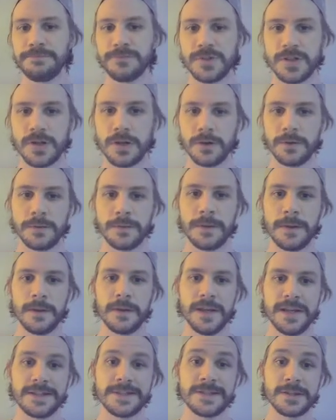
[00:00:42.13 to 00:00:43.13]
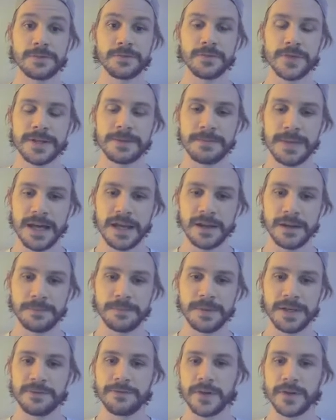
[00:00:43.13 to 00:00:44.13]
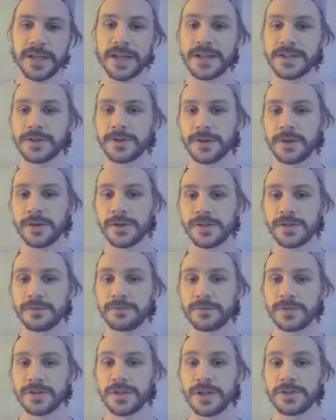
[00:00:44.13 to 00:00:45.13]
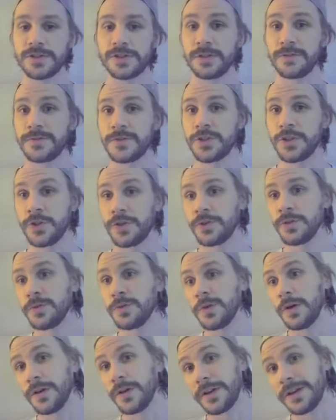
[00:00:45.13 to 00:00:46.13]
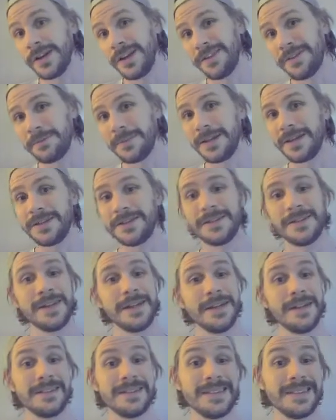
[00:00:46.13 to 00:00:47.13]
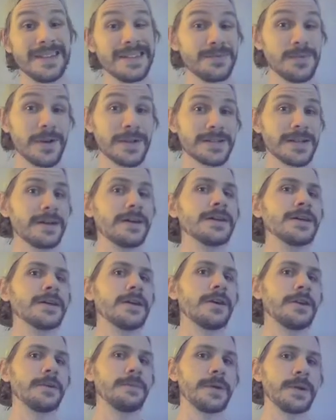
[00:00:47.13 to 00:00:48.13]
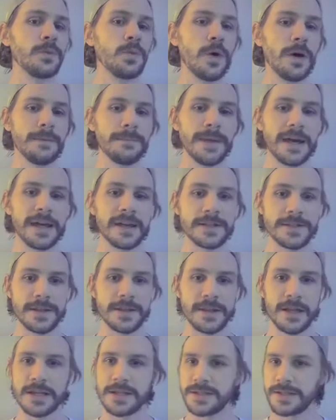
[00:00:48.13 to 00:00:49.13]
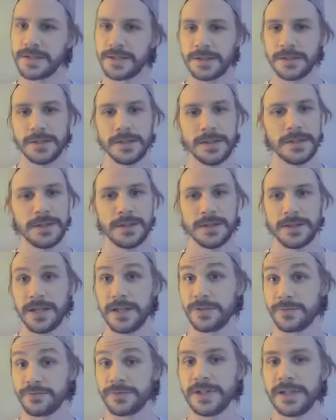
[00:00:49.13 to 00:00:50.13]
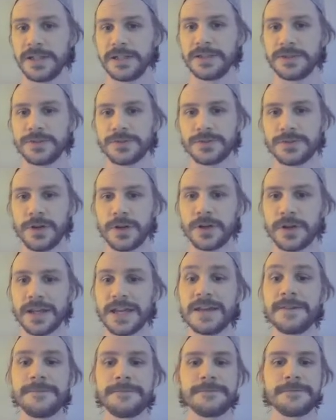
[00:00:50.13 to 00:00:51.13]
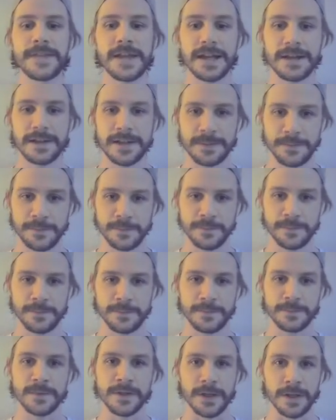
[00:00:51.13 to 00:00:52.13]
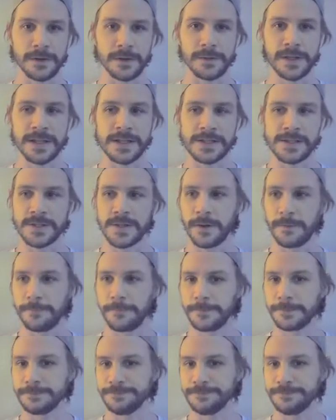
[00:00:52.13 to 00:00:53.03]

So it's 3 mana, but if it gets a cost of reduction of 2 on another minion, then this works out only being 1 mana. So then it's really strong if that hits off.